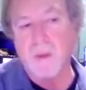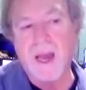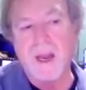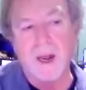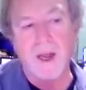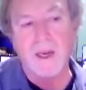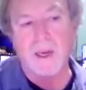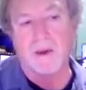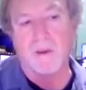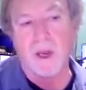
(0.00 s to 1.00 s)
Black
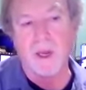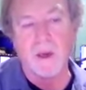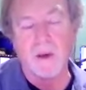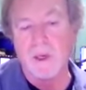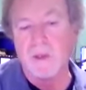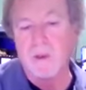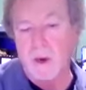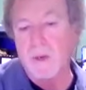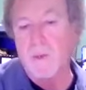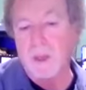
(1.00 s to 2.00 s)
Lightning, right? He was
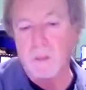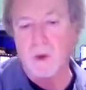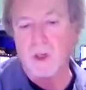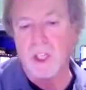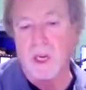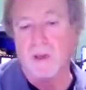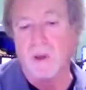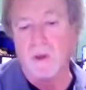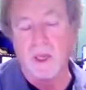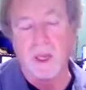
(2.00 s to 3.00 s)
writing about the
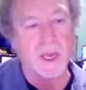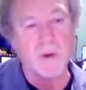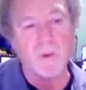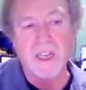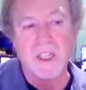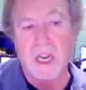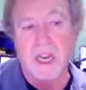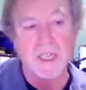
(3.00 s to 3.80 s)
motorcycle, and he writes it like